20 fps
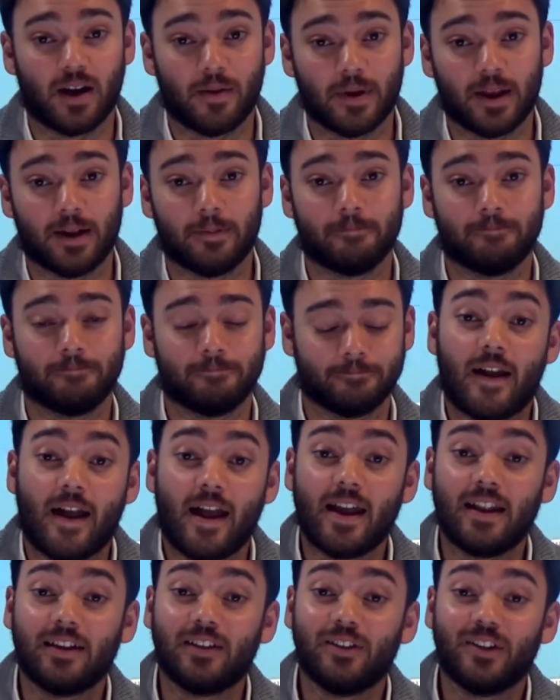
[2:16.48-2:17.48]
coming.
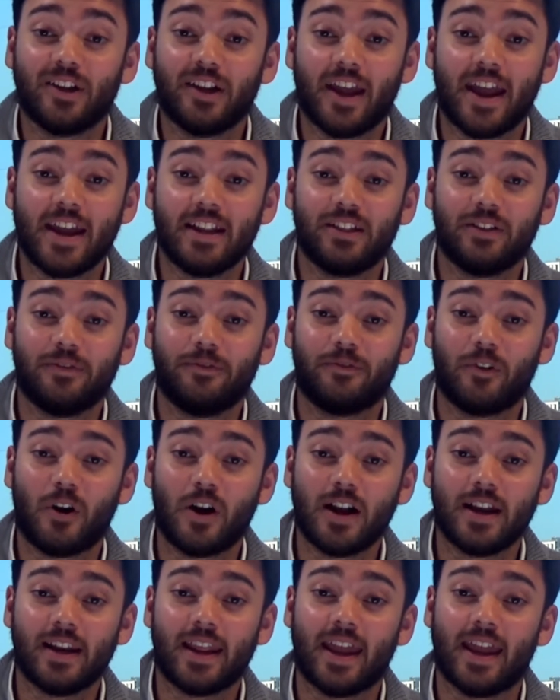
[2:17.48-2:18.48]
And looking ahead to
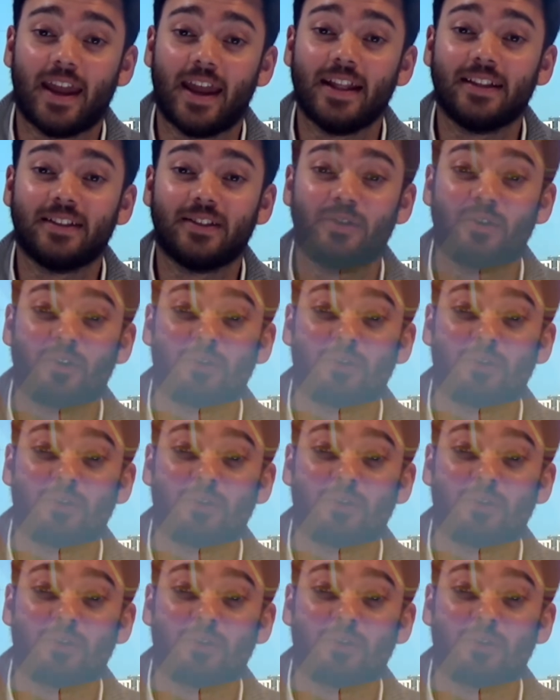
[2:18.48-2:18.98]
Friday, it's